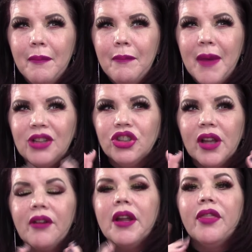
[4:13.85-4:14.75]

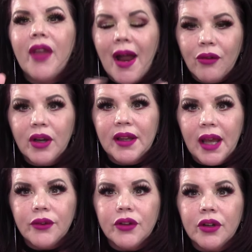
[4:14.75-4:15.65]
medullary thyroid
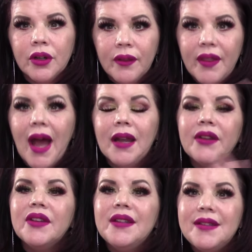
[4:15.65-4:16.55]
cancer. That
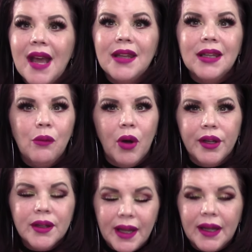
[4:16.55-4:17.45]
is a deadly
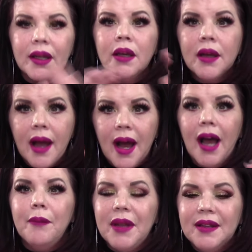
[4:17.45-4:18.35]
one. Like,
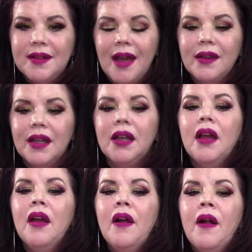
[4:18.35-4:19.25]
I mean deadly.
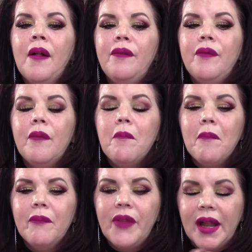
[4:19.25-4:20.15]

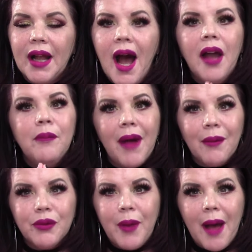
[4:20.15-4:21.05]
Thank God
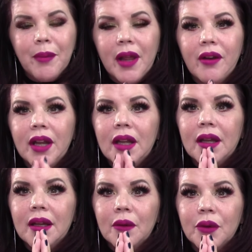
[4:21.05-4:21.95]
mine was
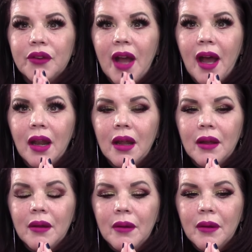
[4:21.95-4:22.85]
papillary. It was not
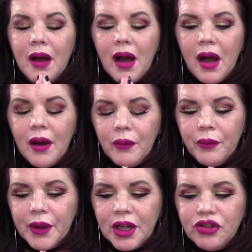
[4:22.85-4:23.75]

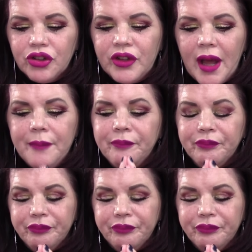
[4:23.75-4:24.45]
what I just said.